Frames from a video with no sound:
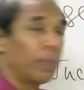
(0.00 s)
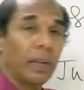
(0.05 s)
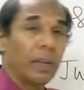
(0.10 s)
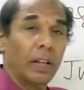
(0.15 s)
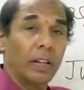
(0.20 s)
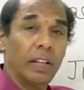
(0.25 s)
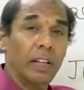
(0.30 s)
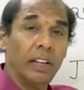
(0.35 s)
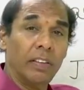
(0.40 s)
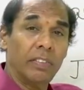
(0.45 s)

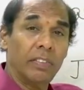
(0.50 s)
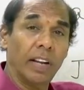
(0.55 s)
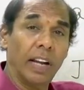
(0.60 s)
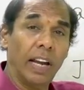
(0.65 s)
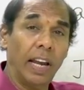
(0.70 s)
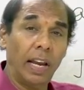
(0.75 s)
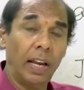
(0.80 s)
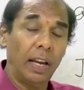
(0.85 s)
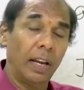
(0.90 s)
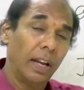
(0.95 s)
These three
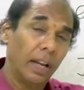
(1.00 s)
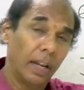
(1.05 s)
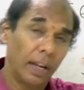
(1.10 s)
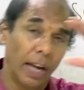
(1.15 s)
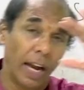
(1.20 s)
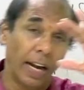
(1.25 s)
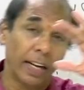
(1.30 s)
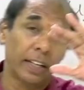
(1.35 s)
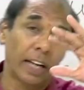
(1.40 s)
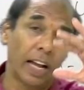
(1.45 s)

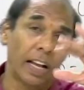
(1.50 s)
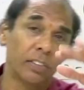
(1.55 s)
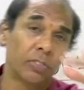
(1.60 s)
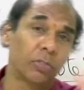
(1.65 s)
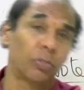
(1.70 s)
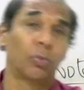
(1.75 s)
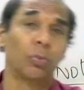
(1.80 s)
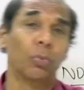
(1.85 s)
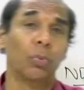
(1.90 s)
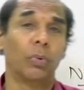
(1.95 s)
act as
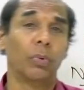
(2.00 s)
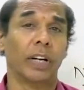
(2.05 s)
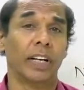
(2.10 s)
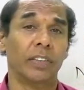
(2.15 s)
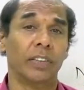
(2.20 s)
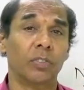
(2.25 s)
two kinds.